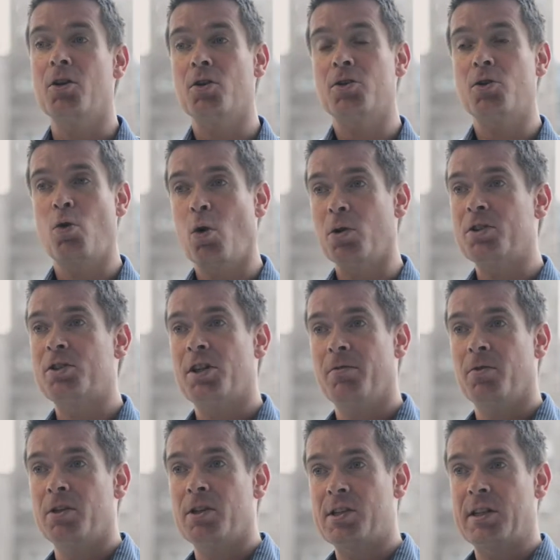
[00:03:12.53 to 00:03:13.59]
a good
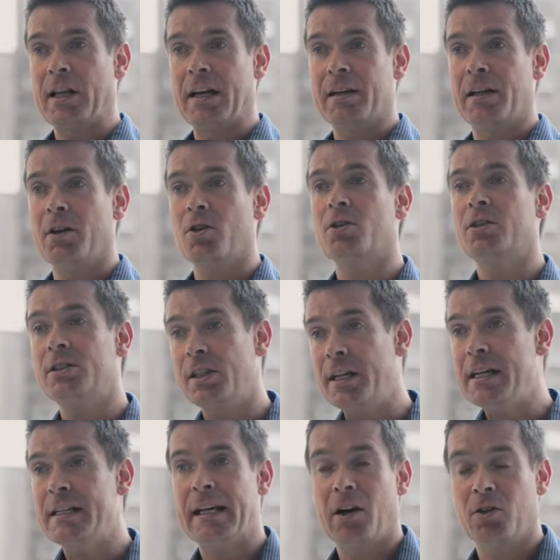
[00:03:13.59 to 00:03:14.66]
quantitative understanding, good
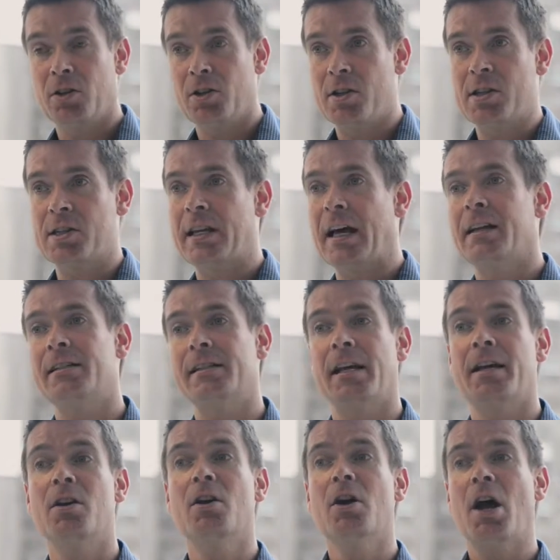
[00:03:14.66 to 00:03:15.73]
detailed
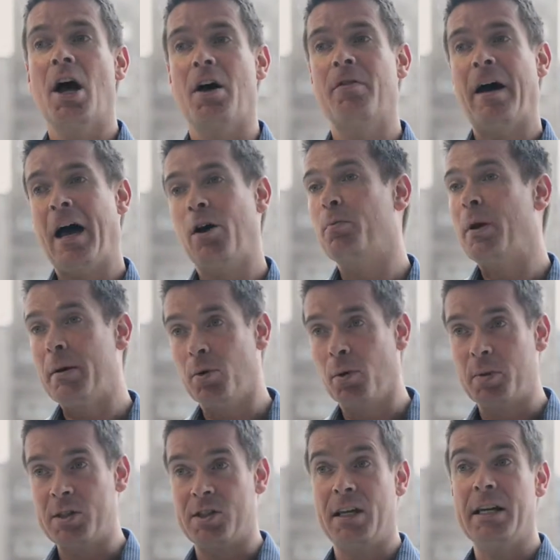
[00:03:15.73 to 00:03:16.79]
understanding of how
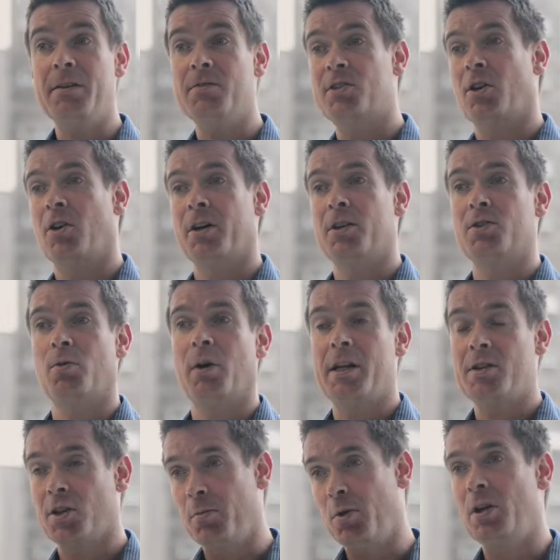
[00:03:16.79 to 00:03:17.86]
people perceive science when
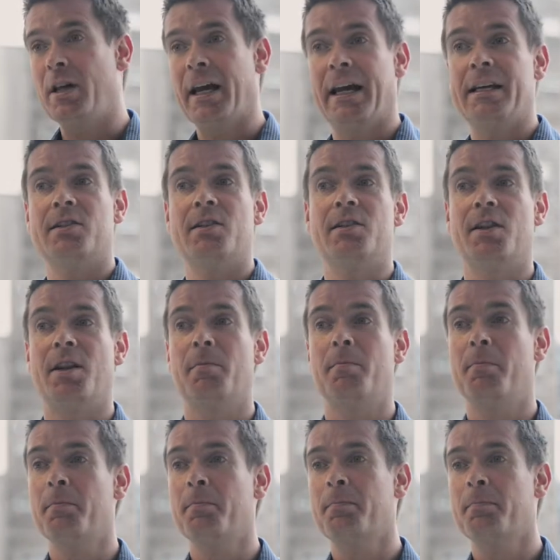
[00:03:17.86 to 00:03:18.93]
it's communicated to them.